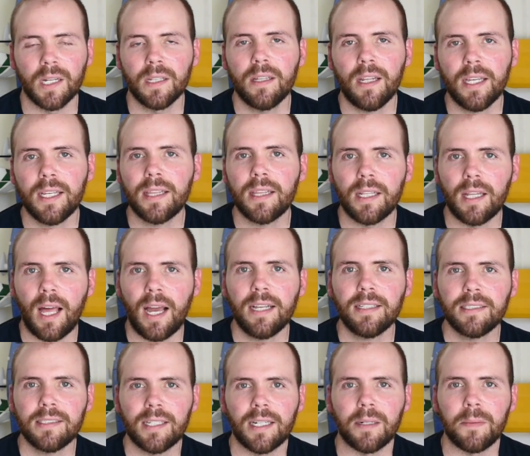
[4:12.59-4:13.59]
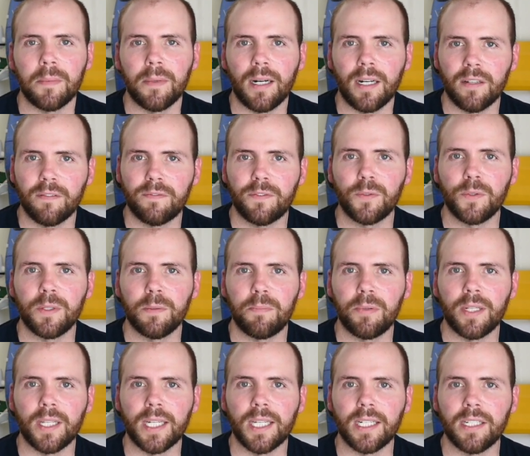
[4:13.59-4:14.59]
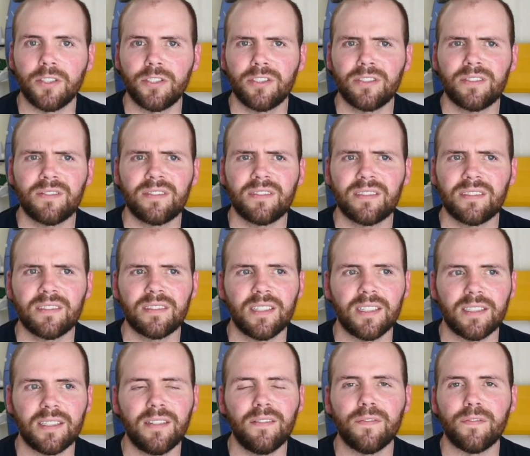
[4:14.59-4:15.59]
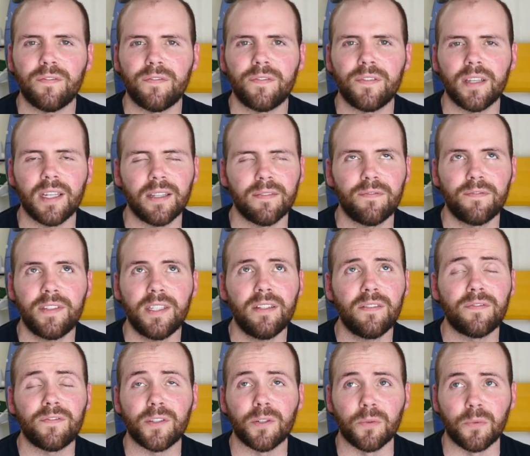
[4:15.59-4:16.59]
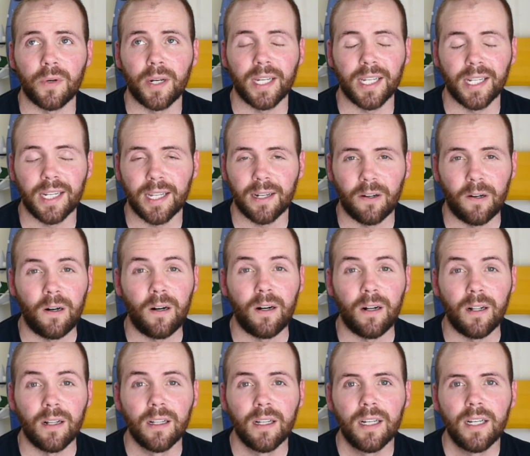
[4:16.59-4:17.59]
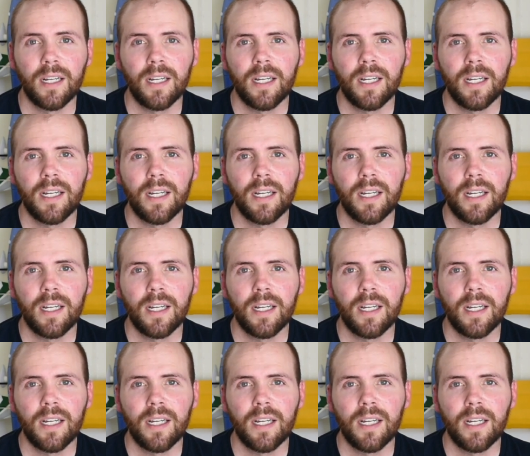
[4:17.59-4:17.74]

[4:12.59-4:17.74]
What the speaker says: Unlike the last time I flew the plane, it didn't feel right at all.